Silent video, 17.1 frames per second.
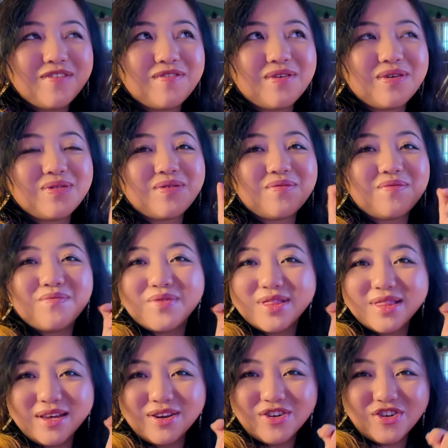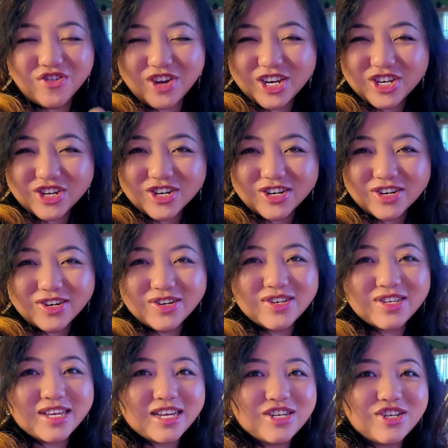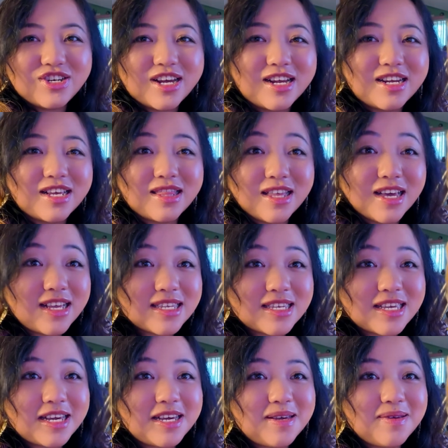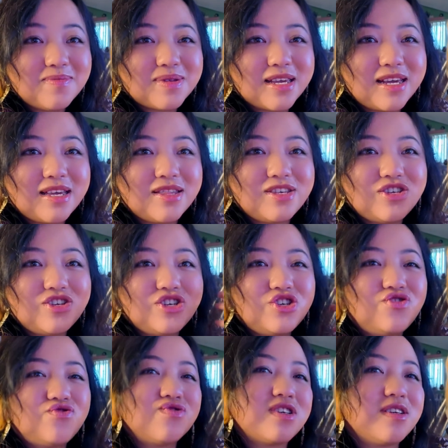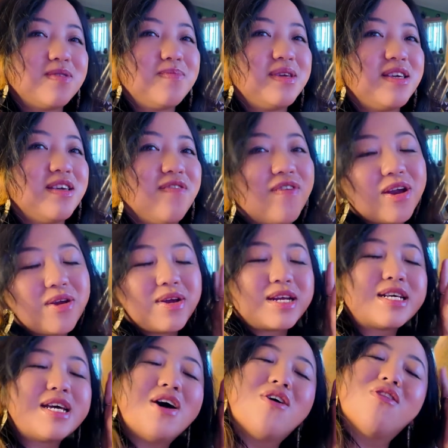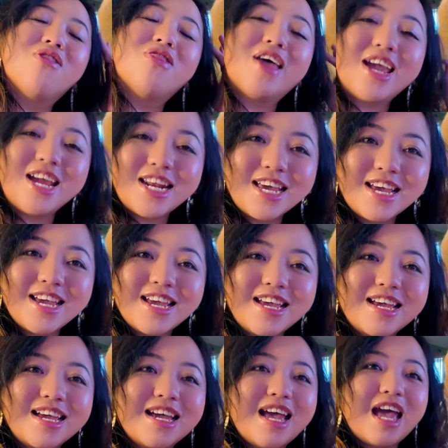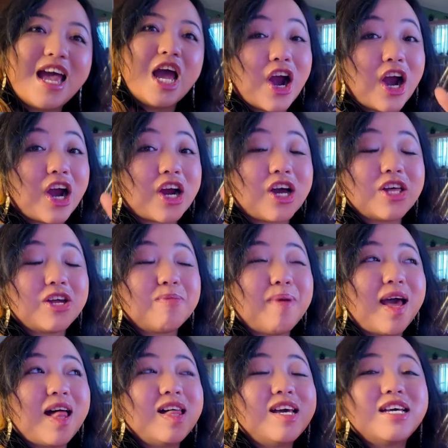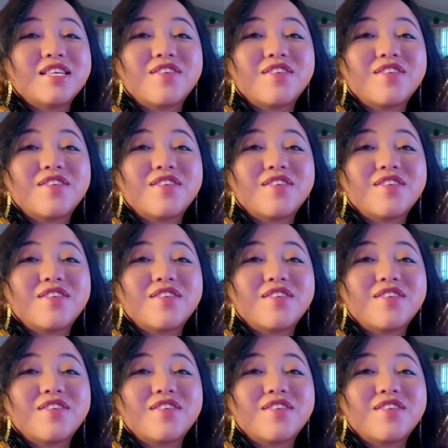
filled with woodland creatures, enchanted landscapes, and this dreamy fairy tale lighting. Her color palette